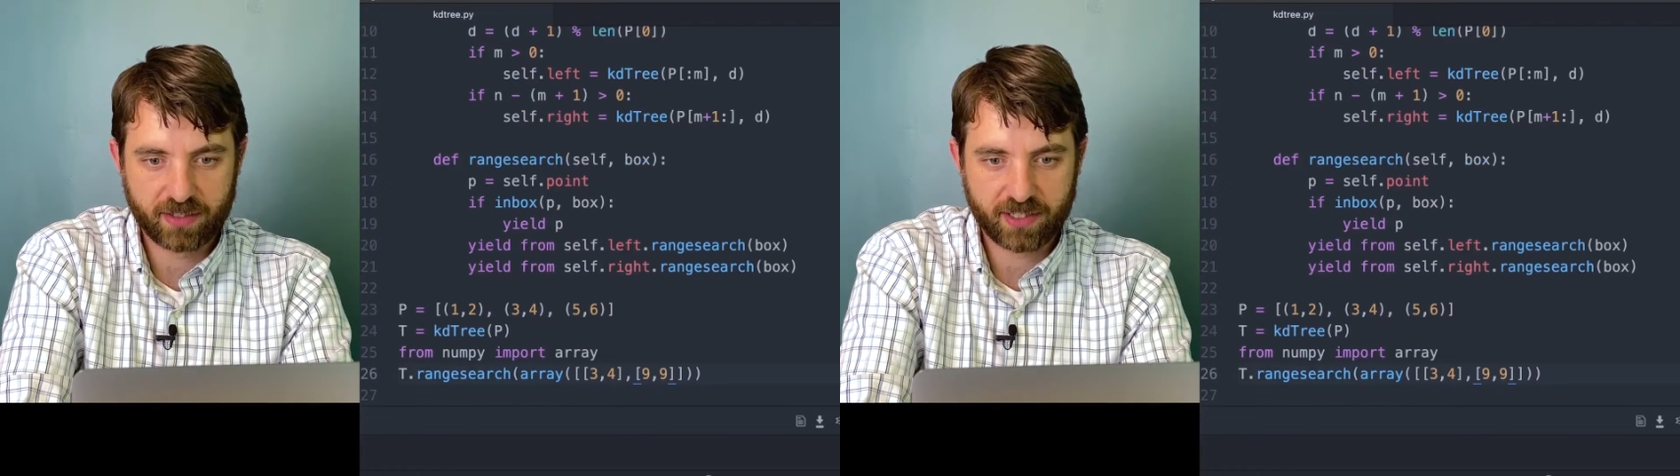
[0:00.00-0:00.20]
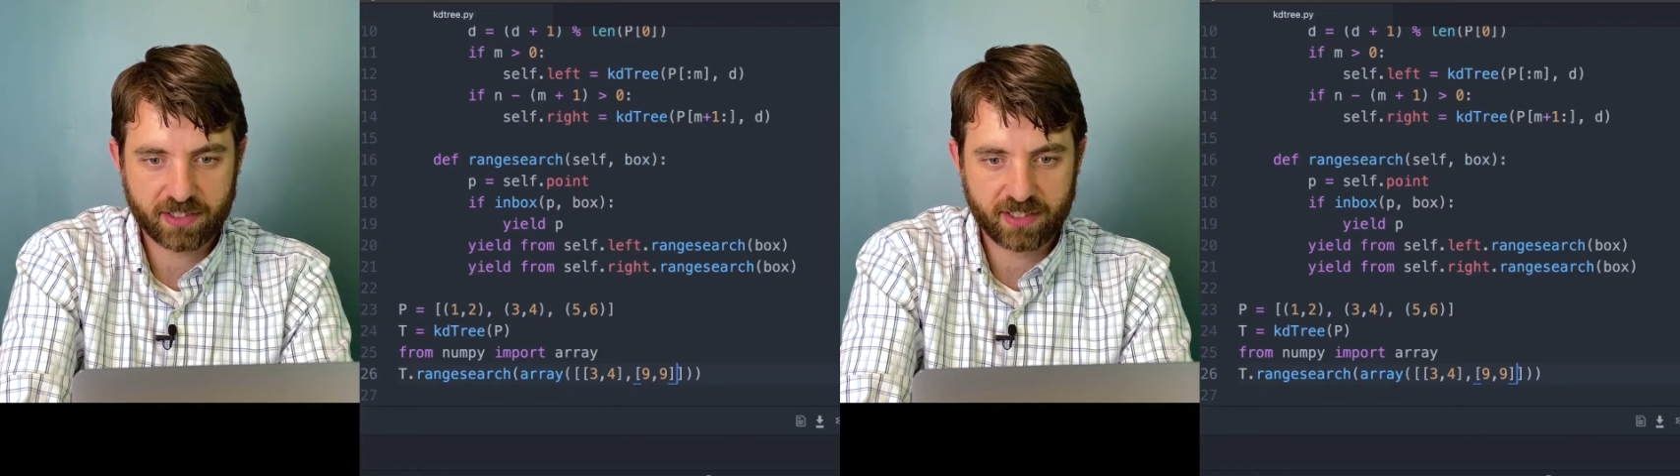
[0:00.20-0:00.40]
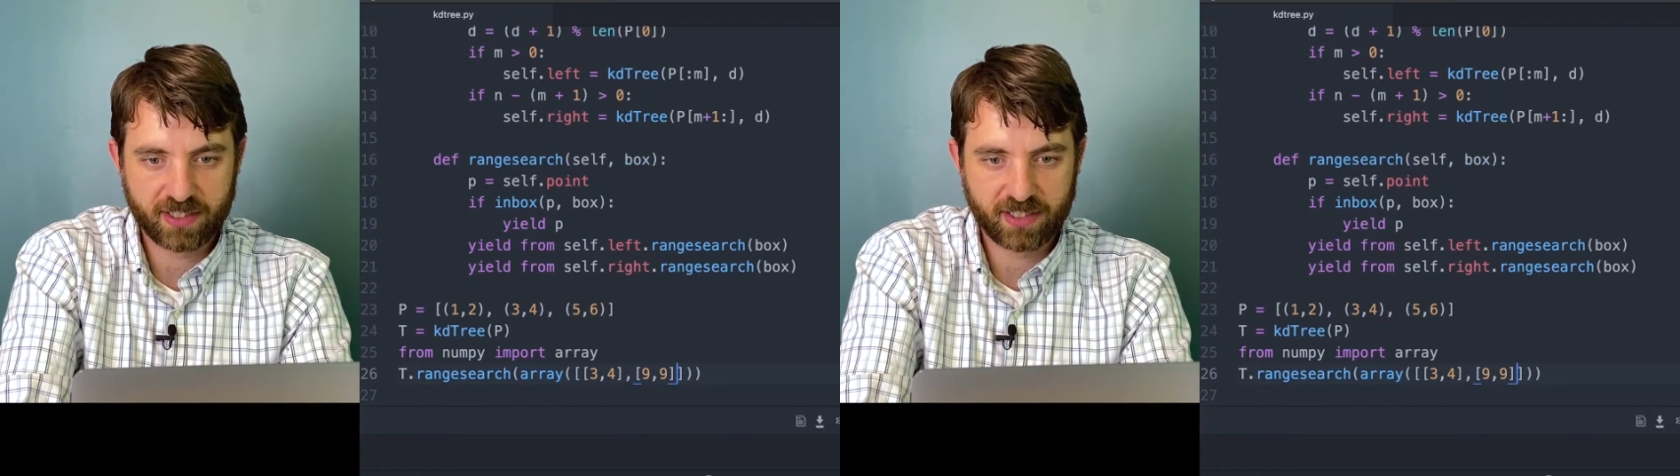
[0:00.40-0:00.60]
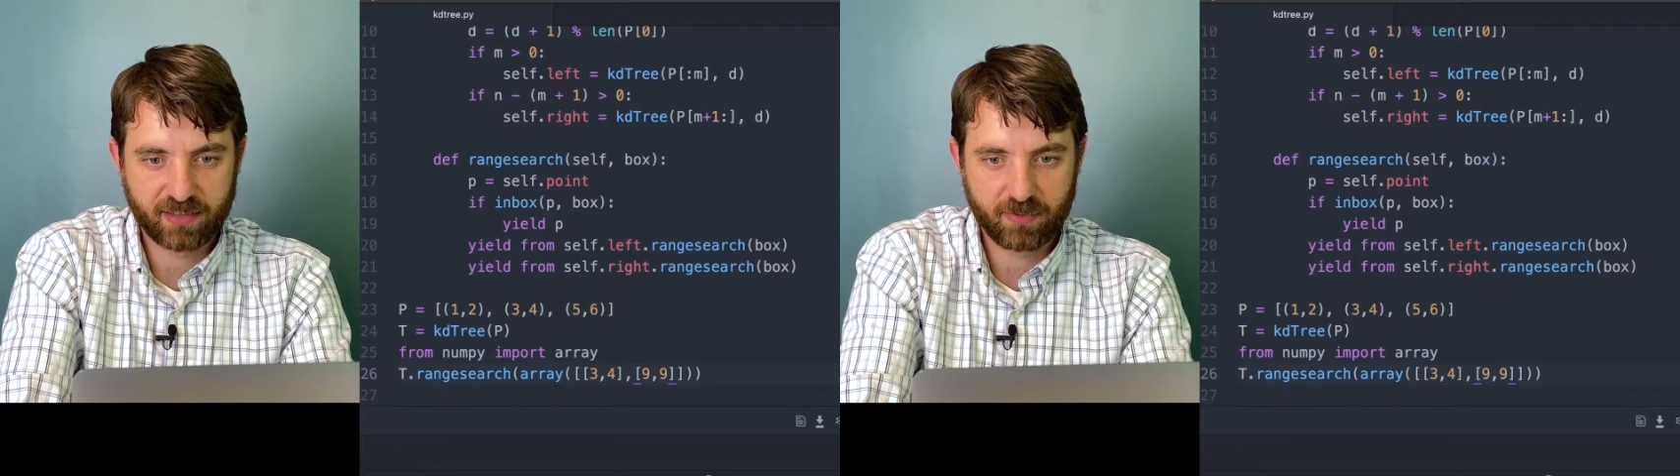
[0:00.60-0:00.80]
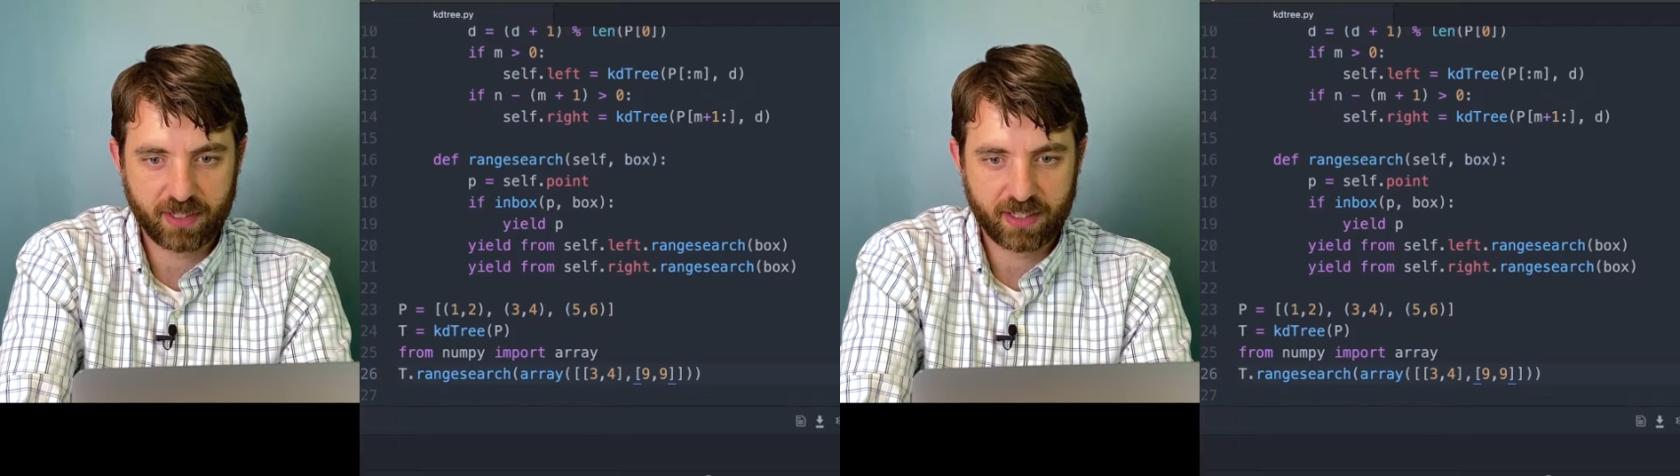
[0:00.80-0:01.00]
It actually didn't
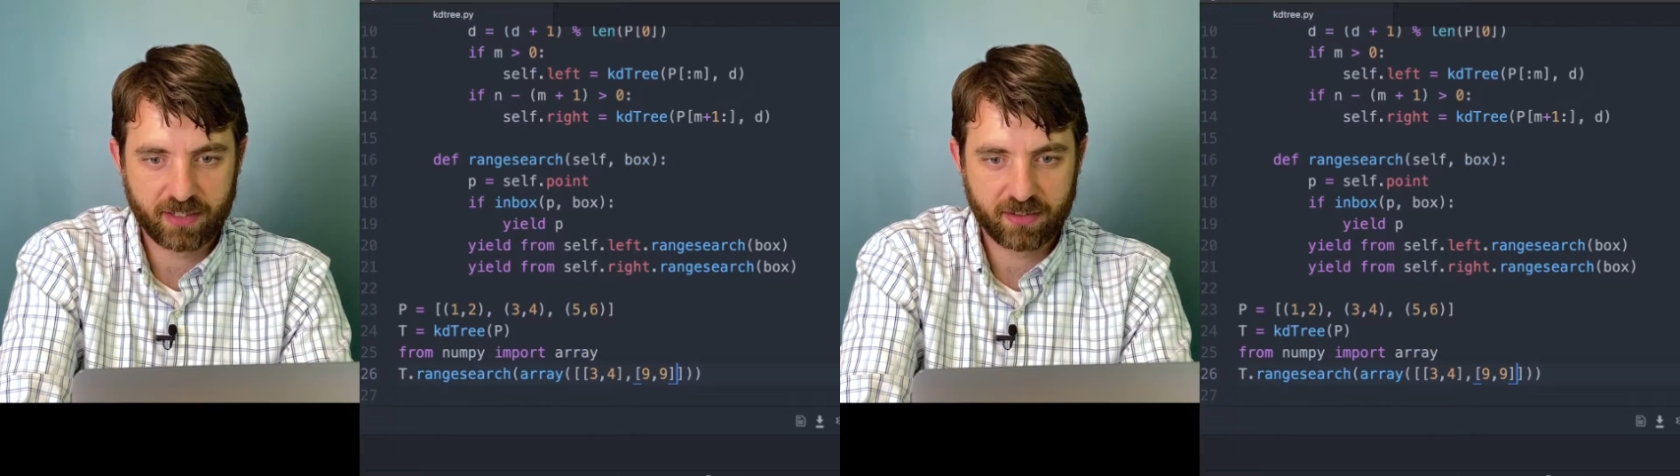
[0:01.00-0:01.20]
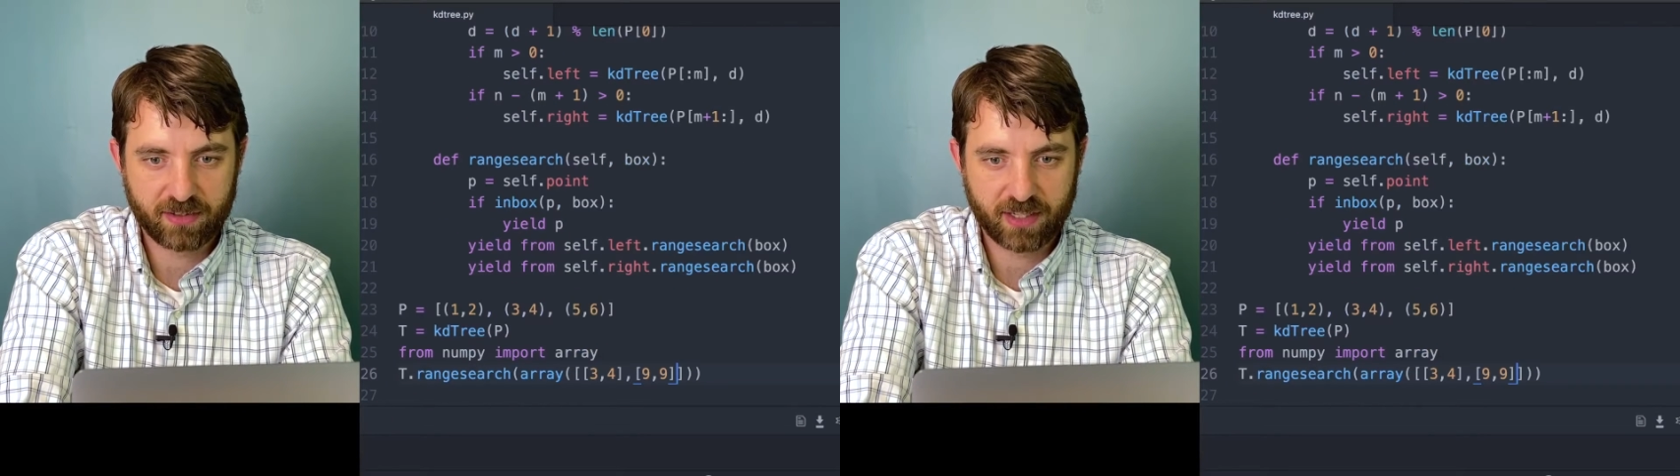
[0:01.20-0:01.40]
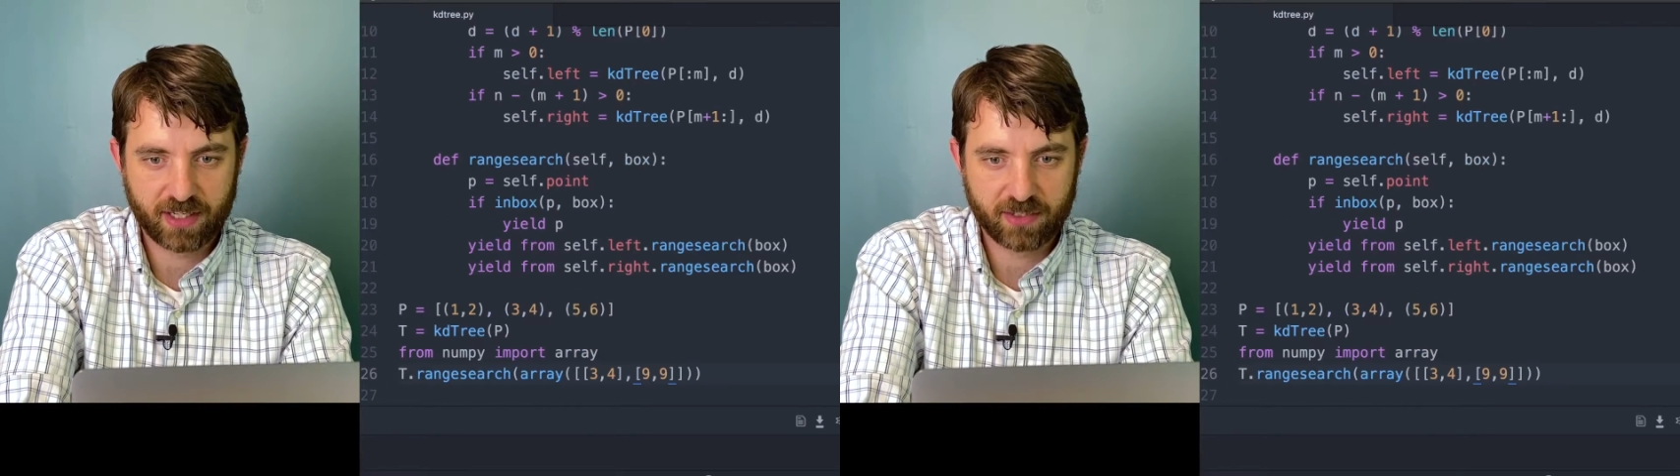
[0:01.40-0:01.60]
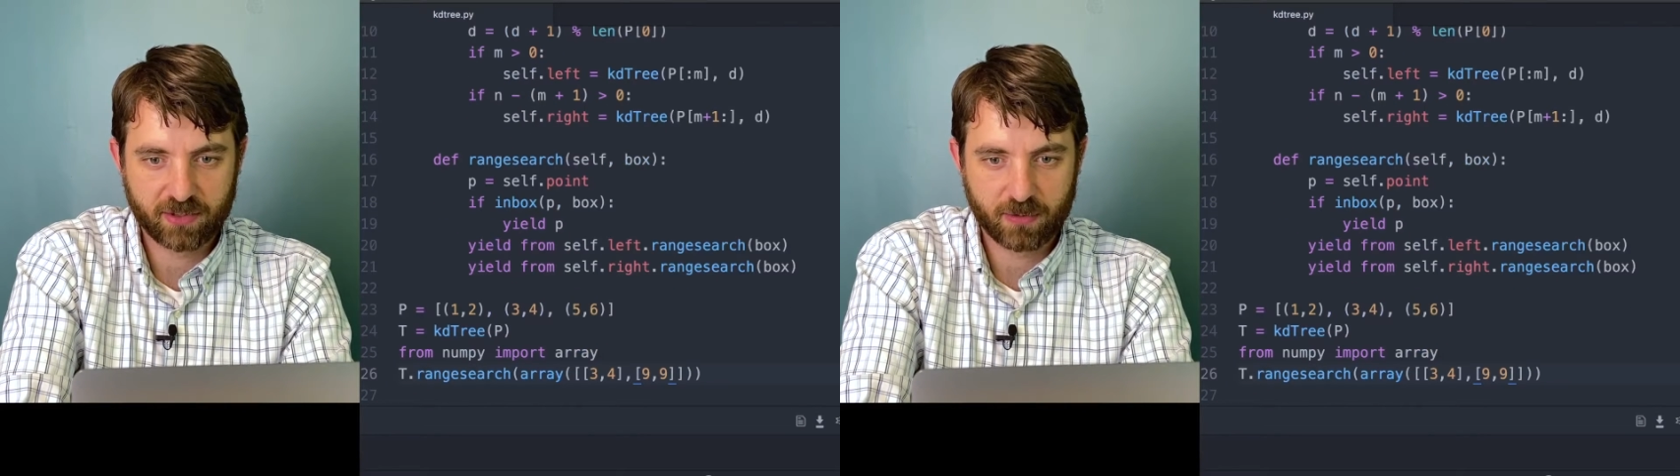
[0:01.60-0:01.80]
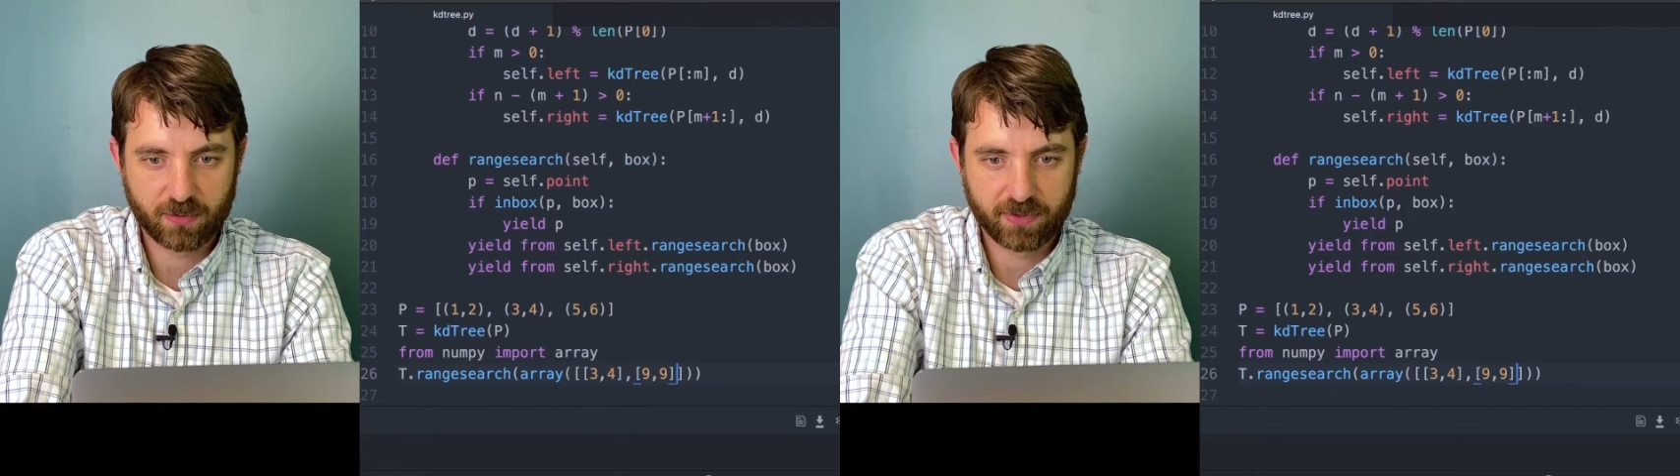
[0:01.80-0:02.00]
give me any
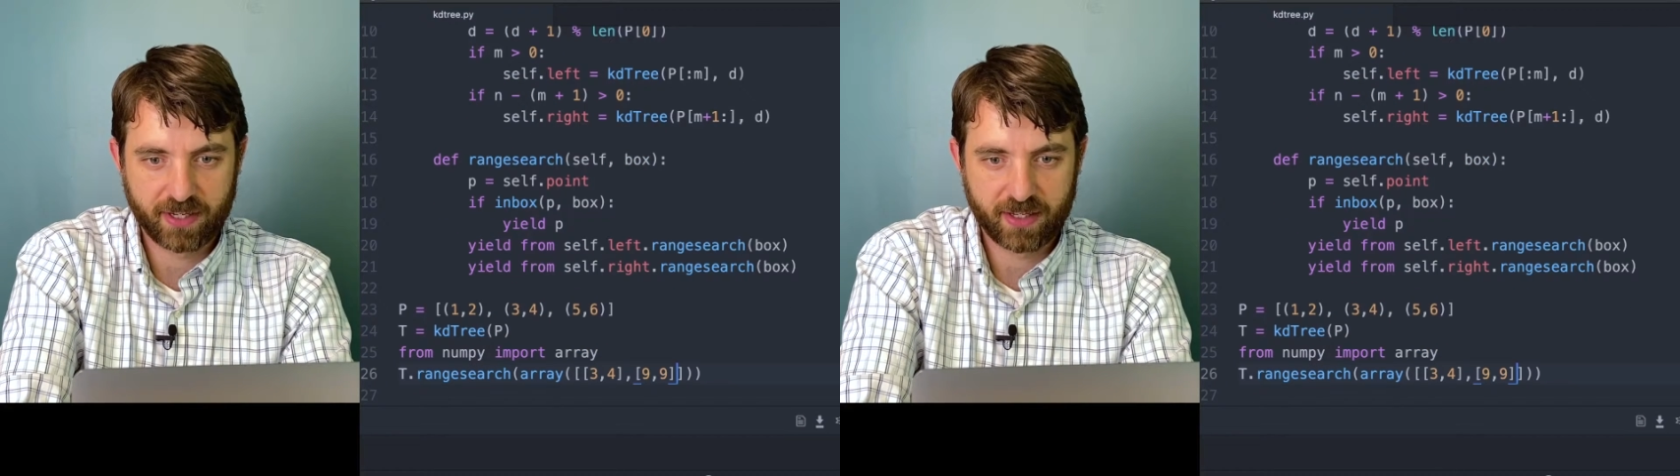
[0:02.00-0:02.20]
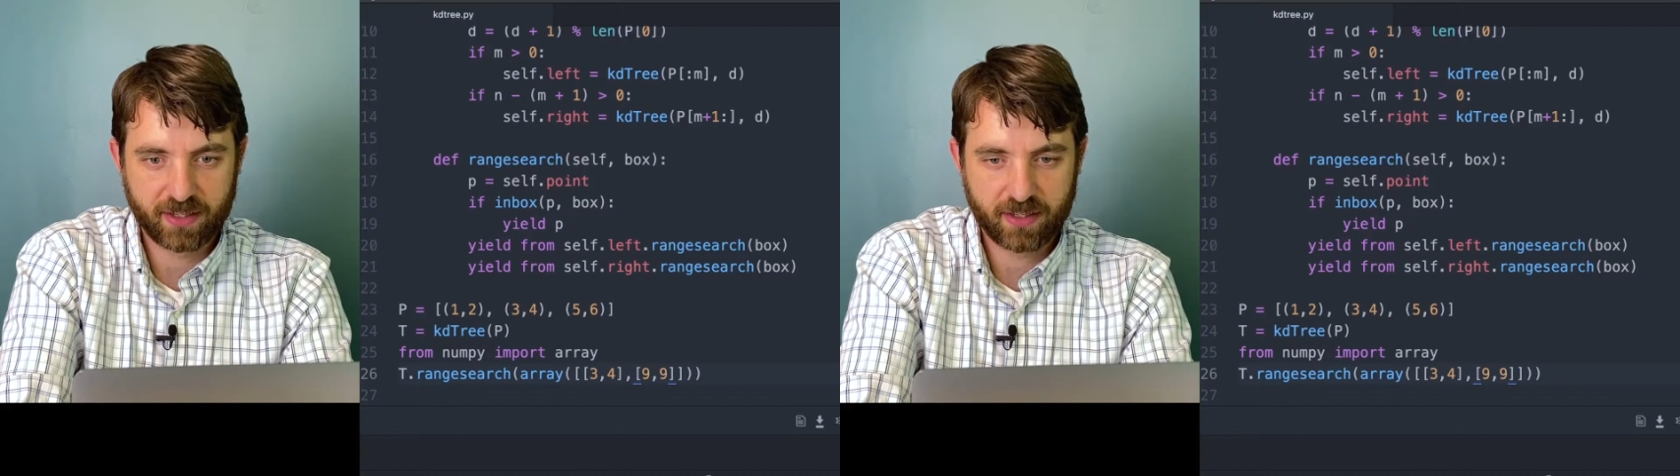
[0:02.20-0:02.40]
trouble with that.